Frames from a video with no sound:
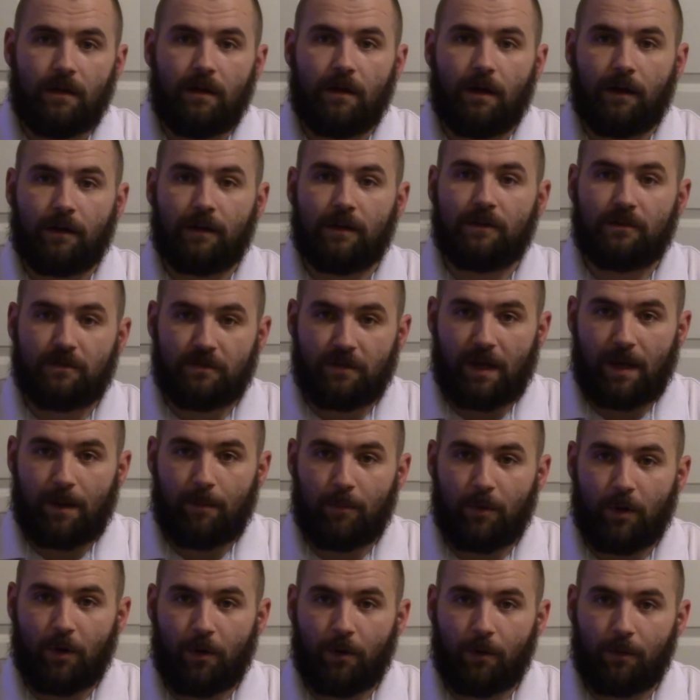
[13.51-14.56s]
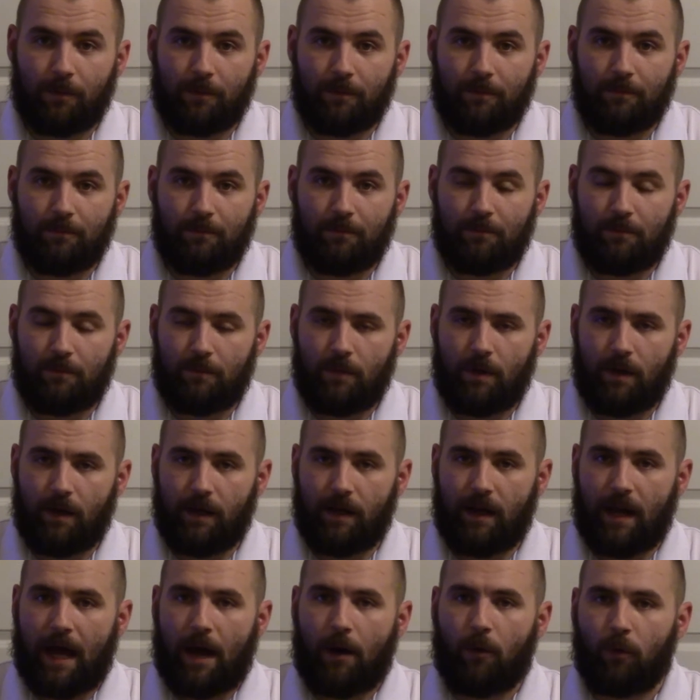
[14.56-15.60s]
on the same note,
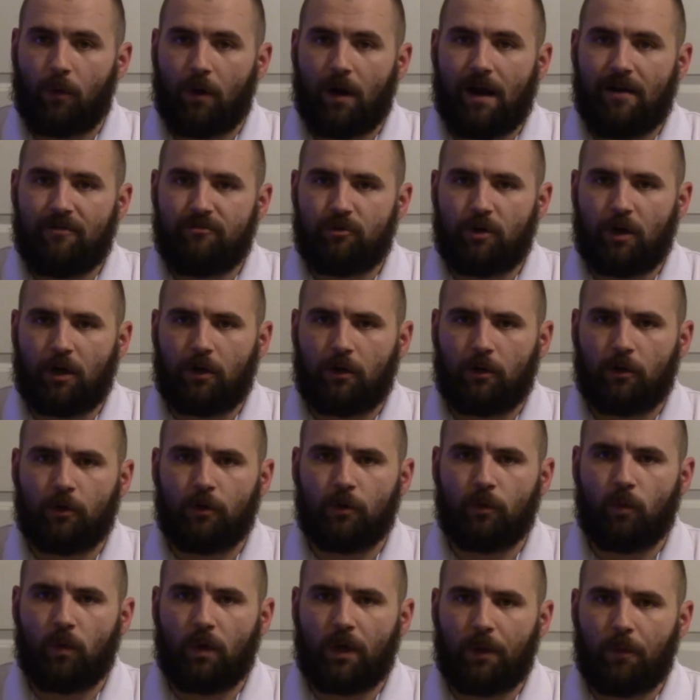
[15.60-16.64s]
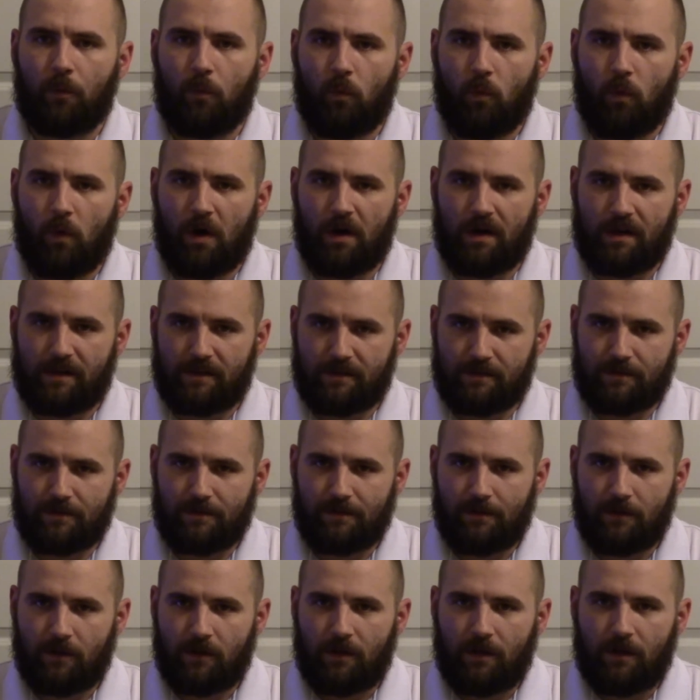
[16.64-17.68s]
an hour after I learned what it was.